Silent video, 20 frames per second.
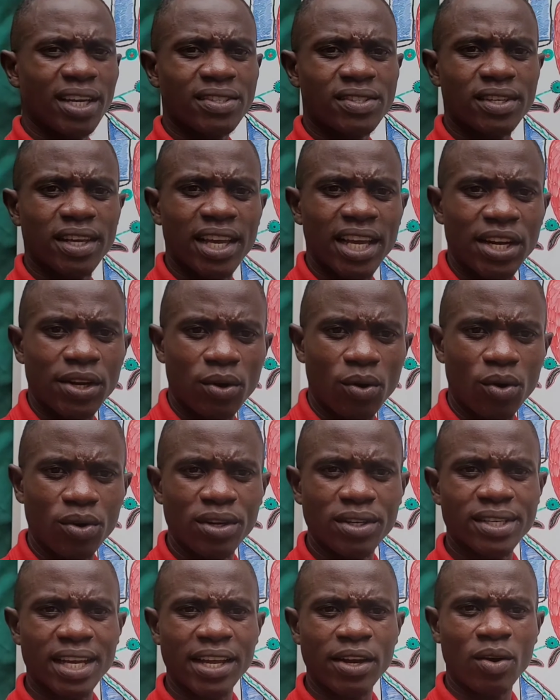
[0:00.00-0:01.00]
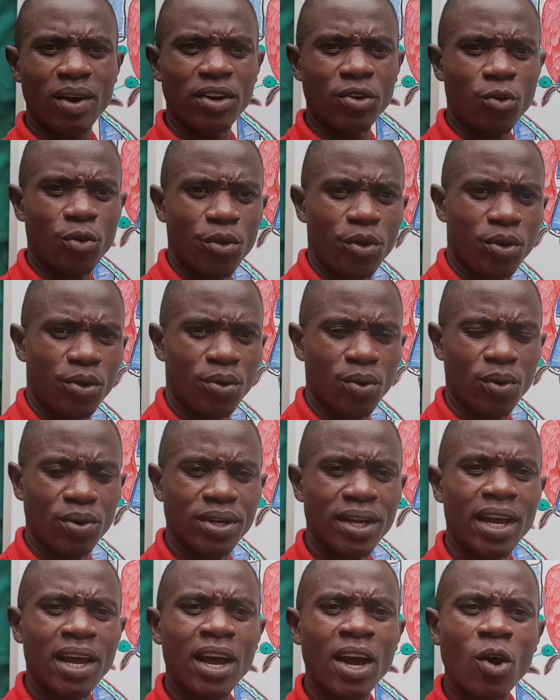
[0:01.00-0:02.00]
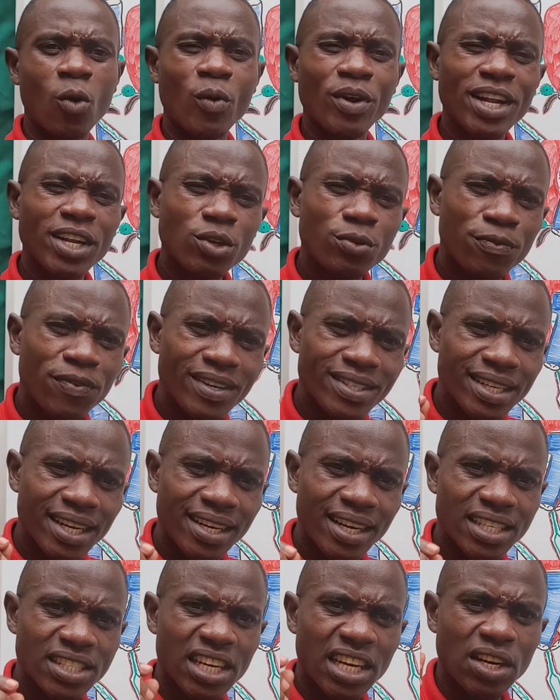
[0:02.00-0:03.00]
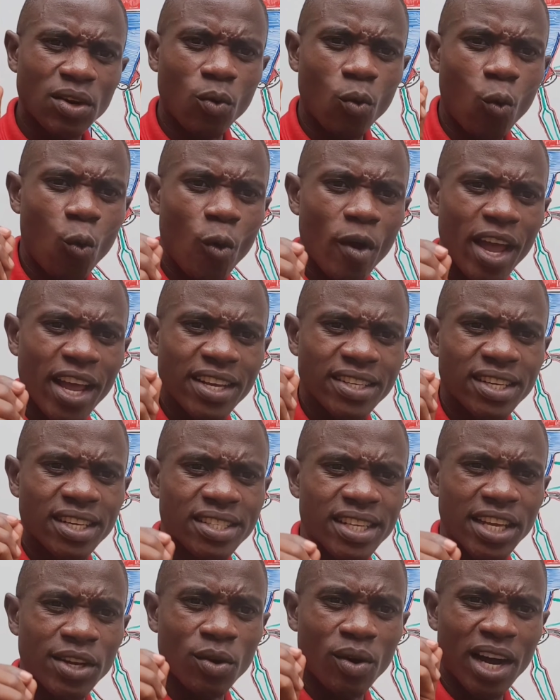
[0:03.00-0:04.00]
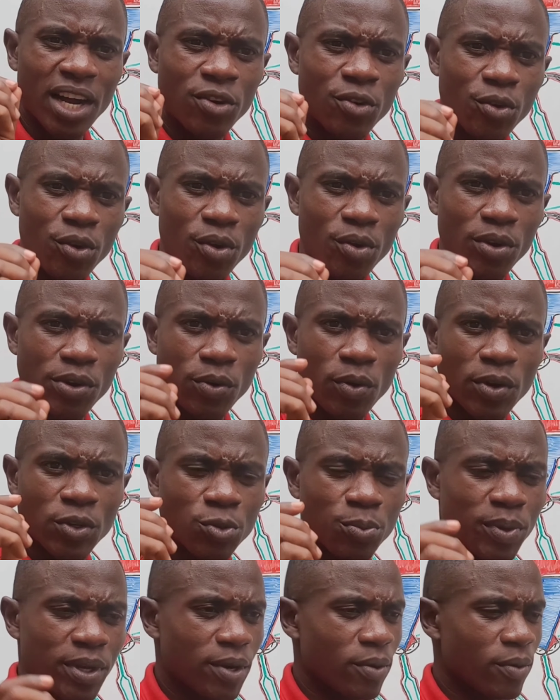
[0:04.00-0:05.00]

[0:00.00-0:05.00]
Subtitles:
SA node, the sinoatrial node. We need to first understand where is the sinoatrial node going to be